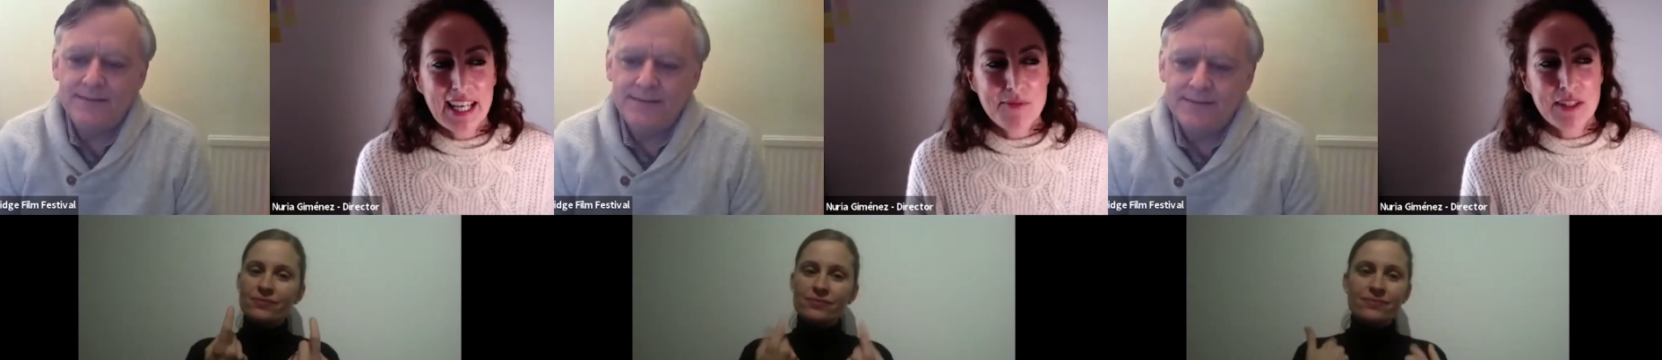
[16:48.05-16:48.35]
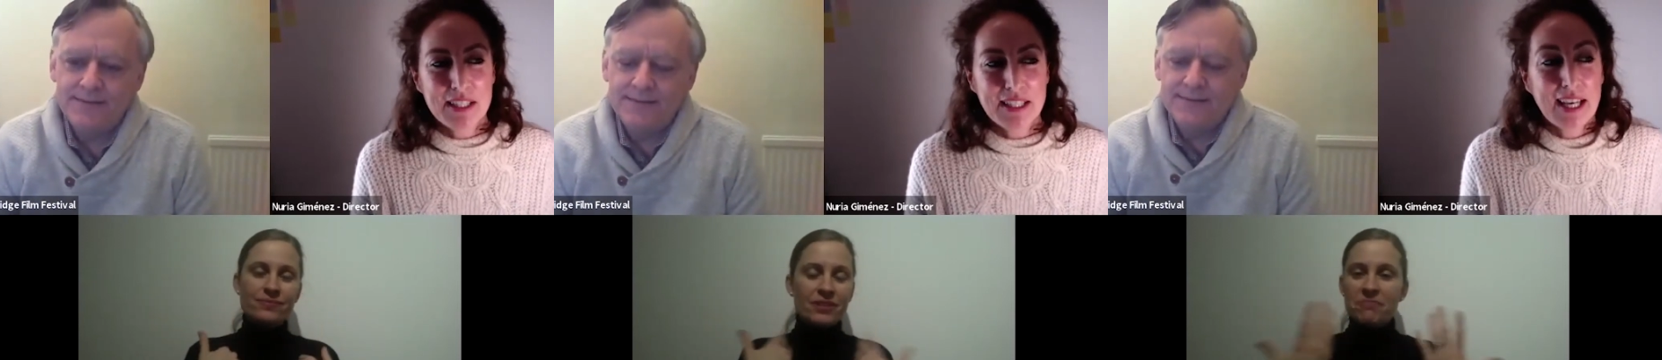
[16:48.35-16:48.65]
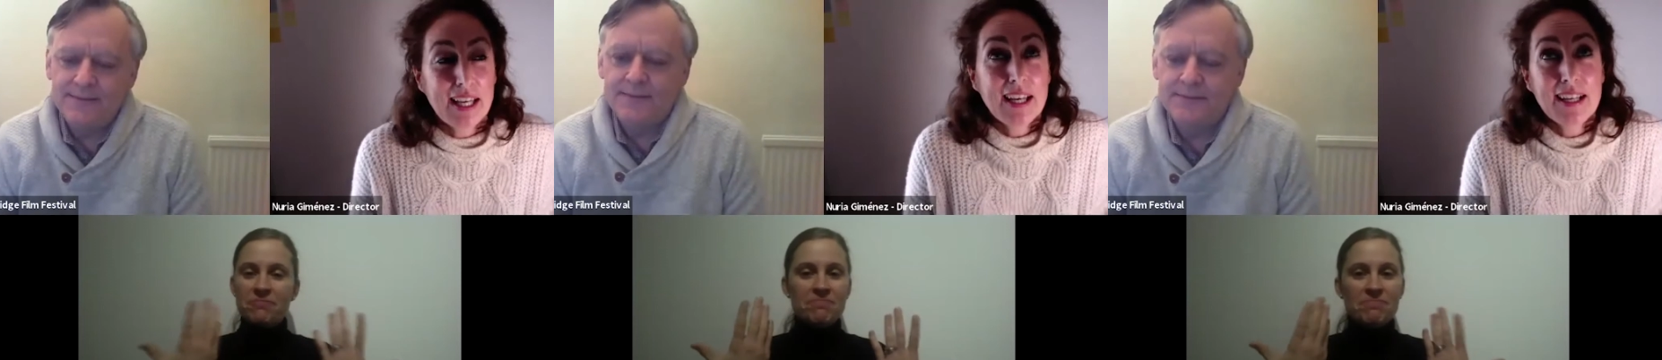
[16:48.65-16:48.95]
Speaker 1: I mean,
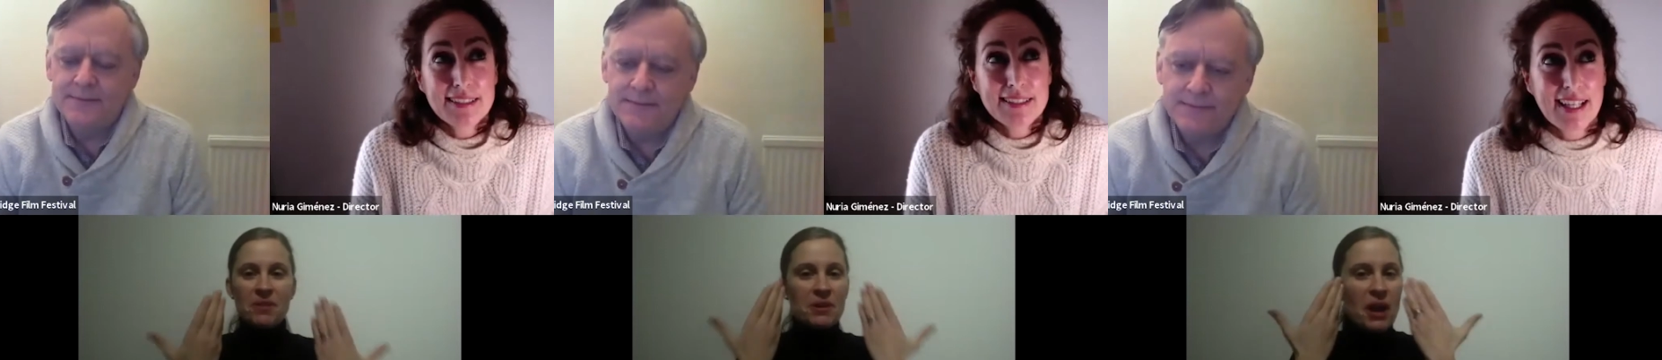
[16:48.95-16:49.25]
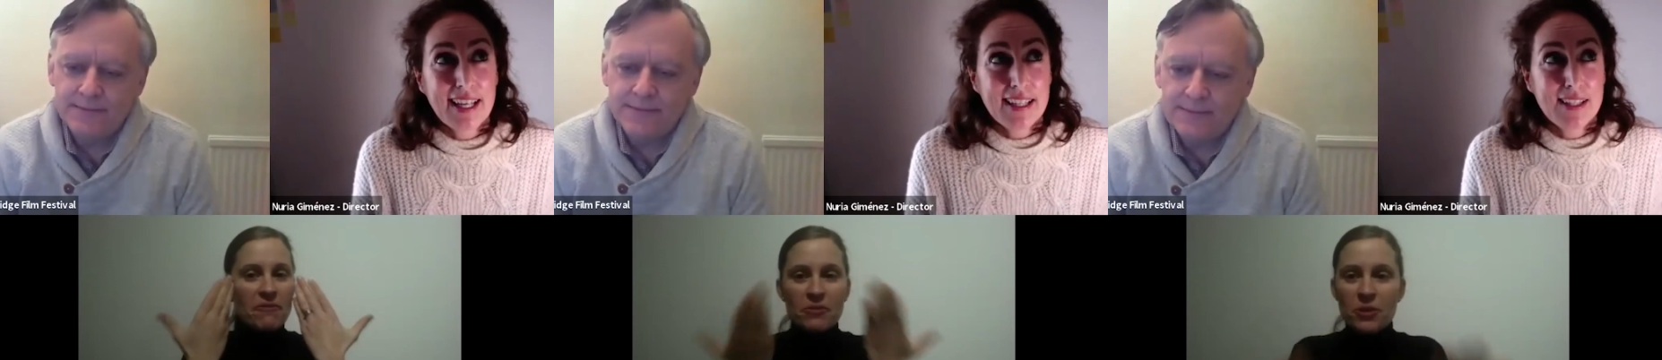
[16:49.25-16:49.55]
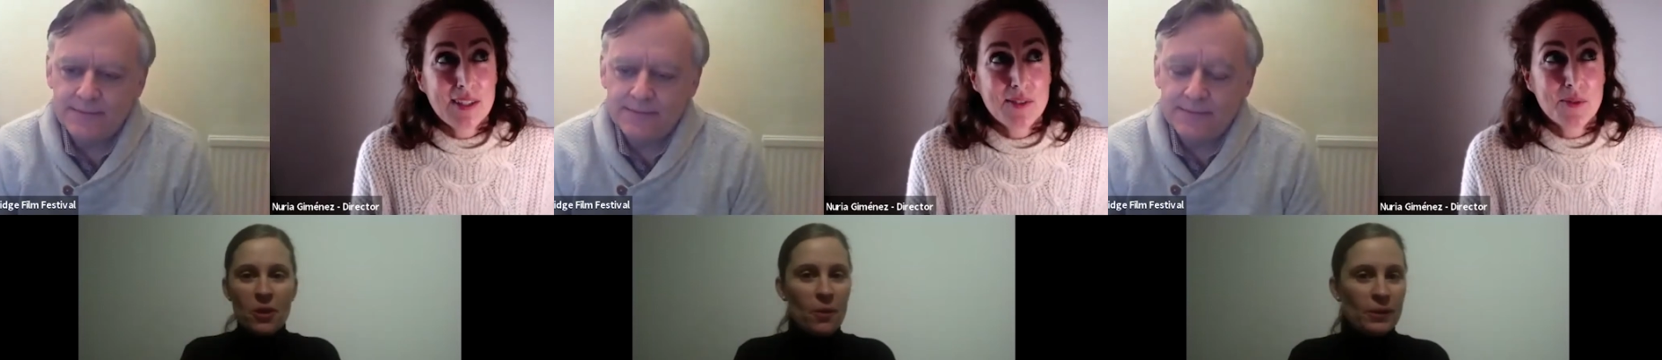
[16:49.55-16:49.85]
I
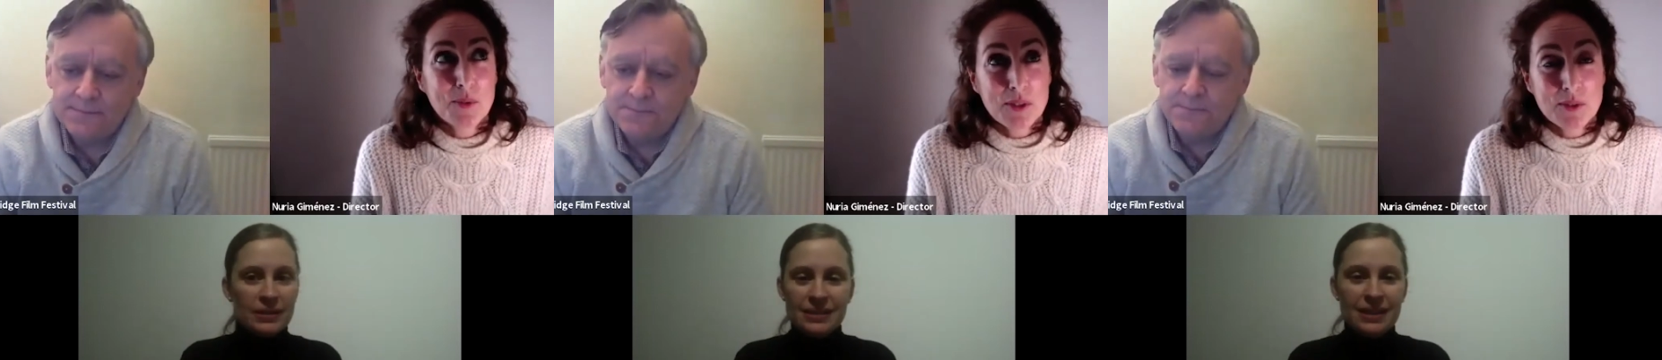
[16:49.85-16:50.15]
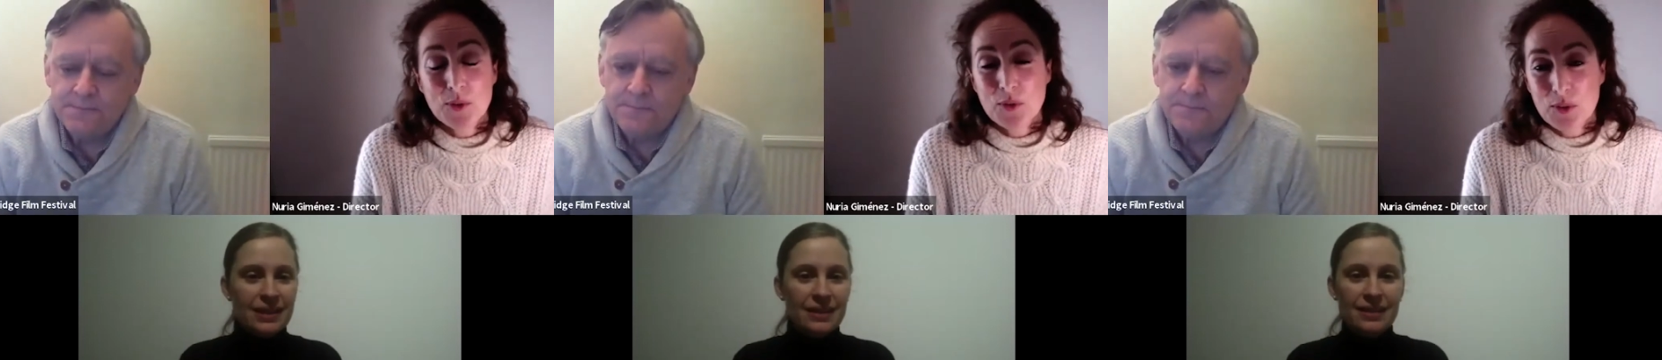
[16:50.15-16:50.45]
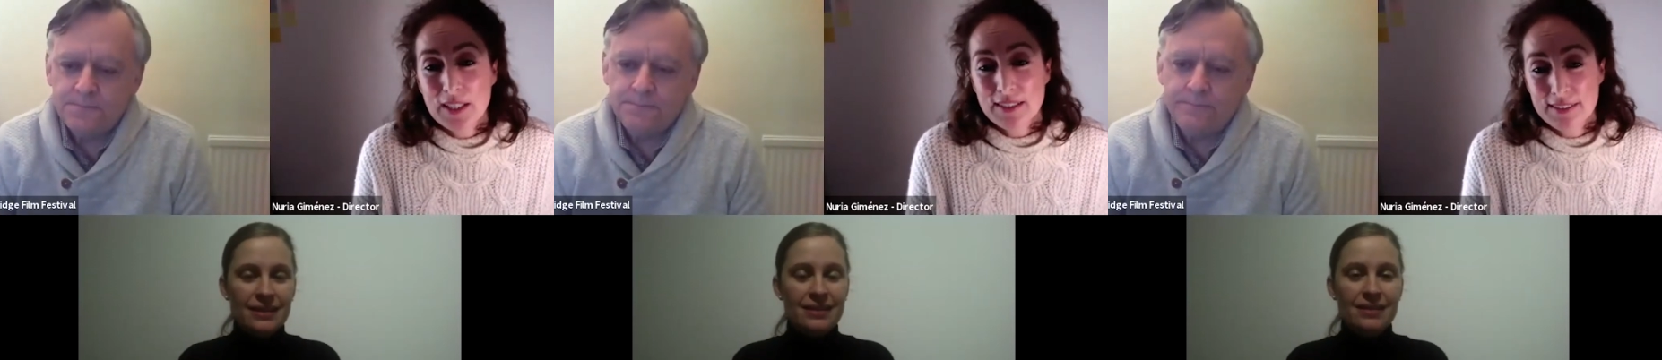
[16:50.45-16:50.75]
I want to
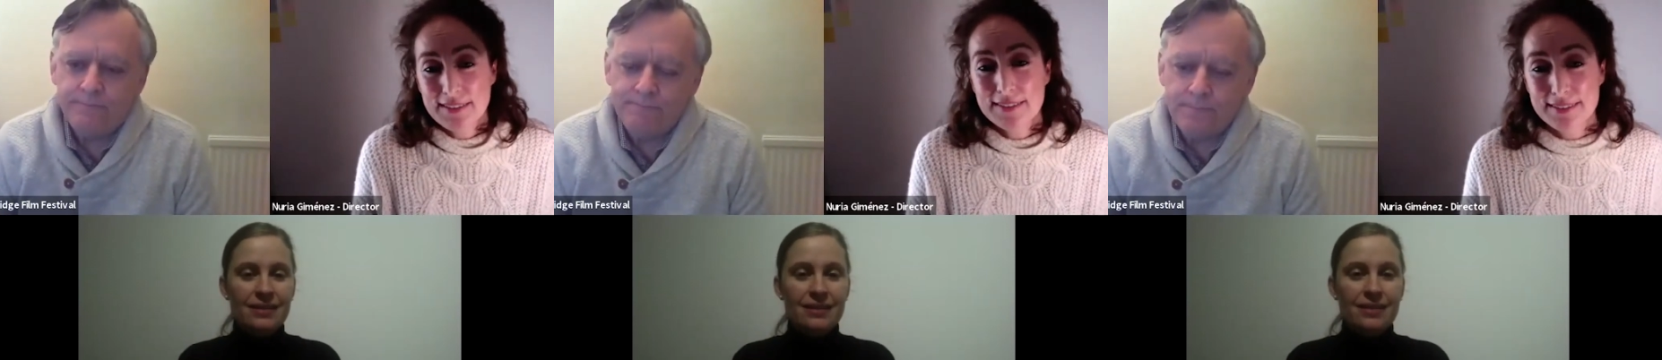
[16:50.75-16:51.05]
think